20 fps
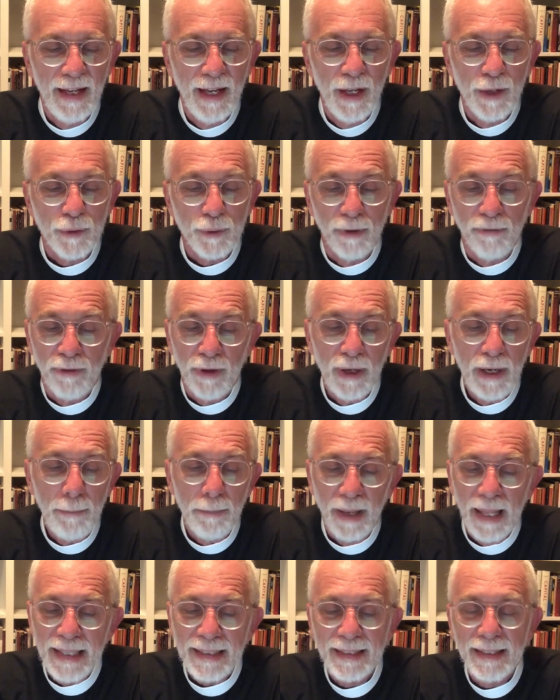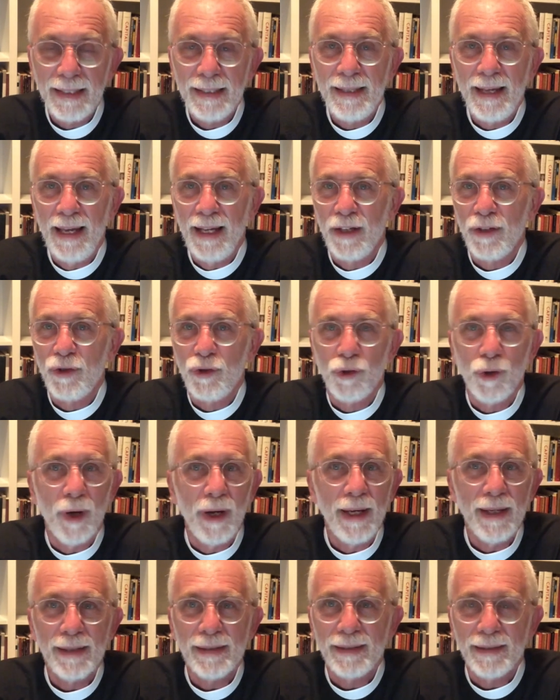So a very blessed and
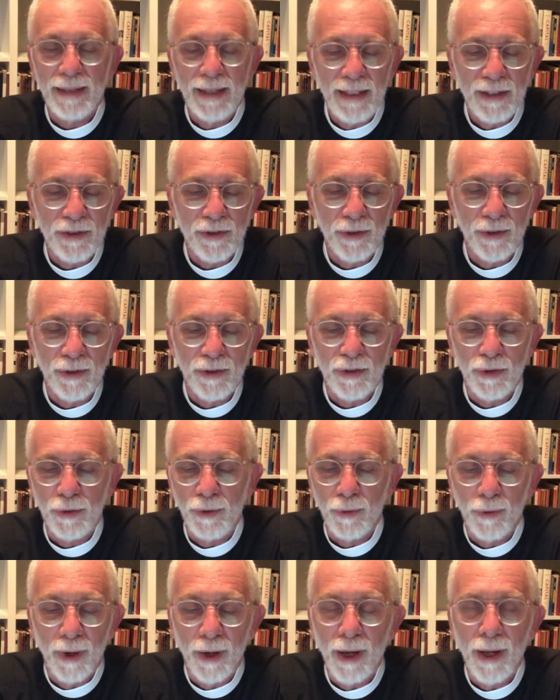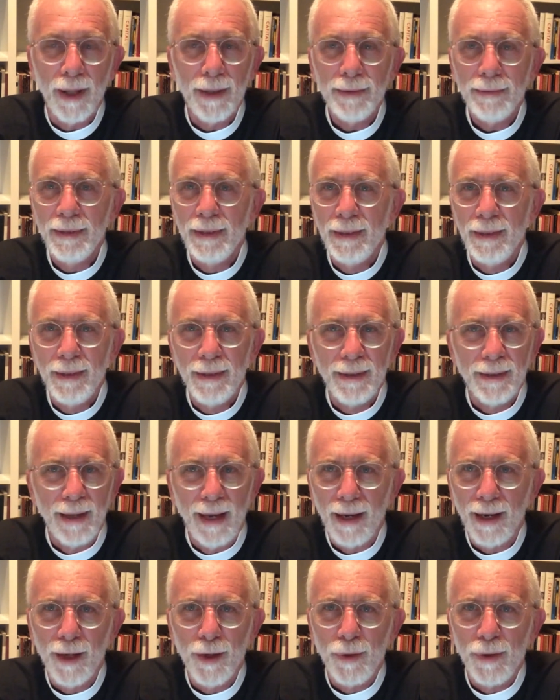joyous Easter to you all.
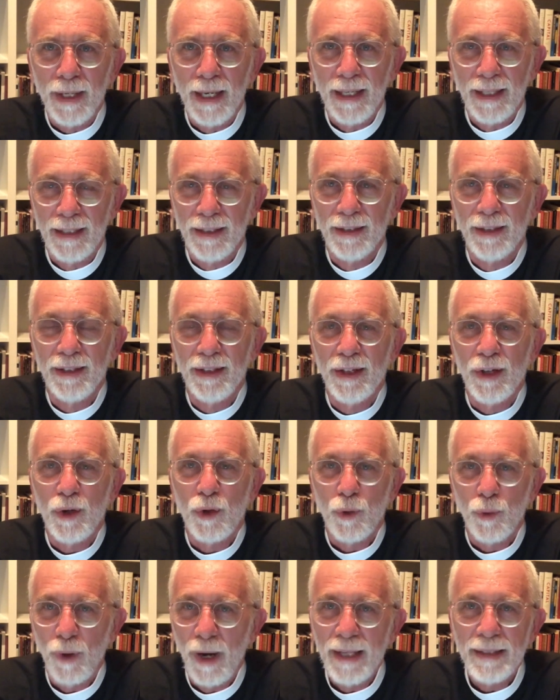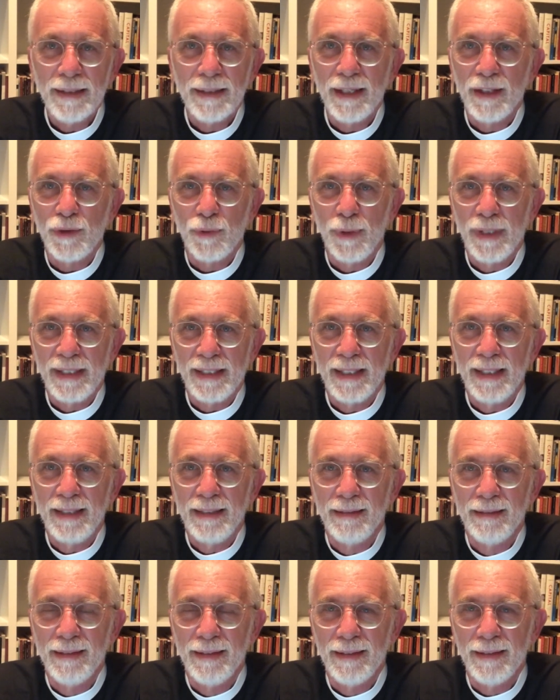Alleluia. Christ is risen.
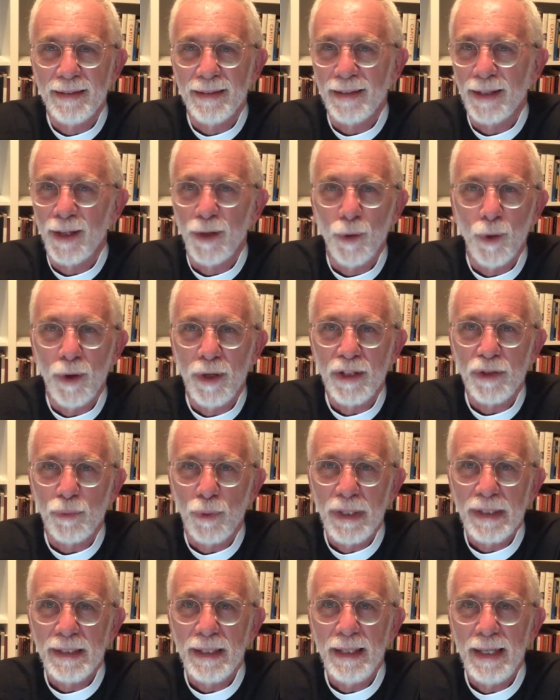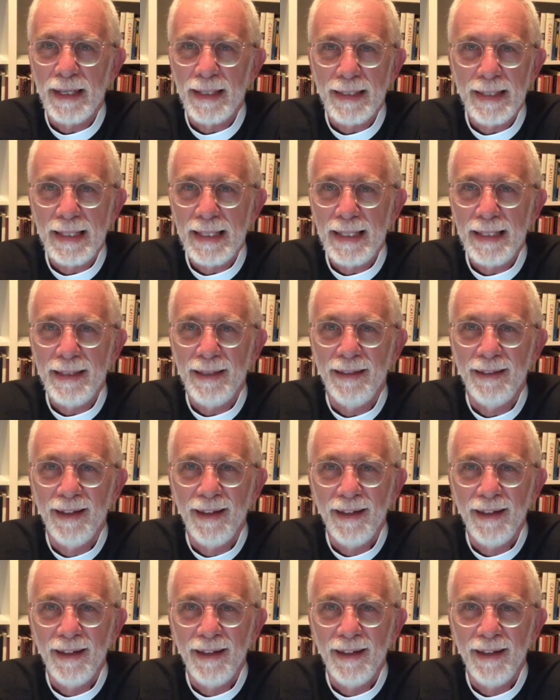The Lord is risen indeed.